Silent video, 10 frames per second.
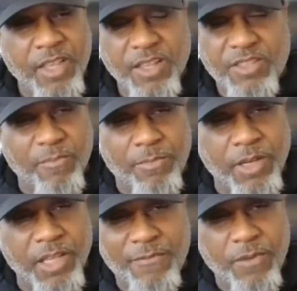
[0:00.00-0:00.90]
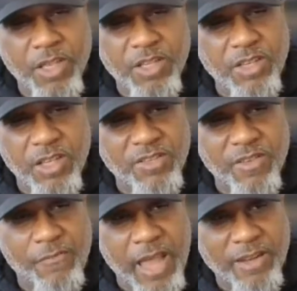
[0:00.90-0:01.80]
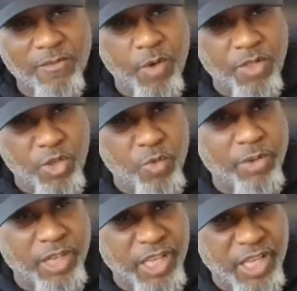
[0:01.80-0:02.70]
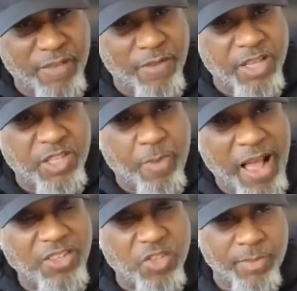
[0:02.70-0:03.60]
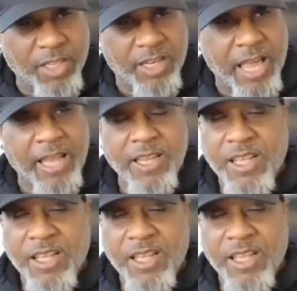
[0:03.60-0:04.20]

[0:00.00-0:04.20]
It's the belief, it's it's the fact of whether you believe it's possible or not.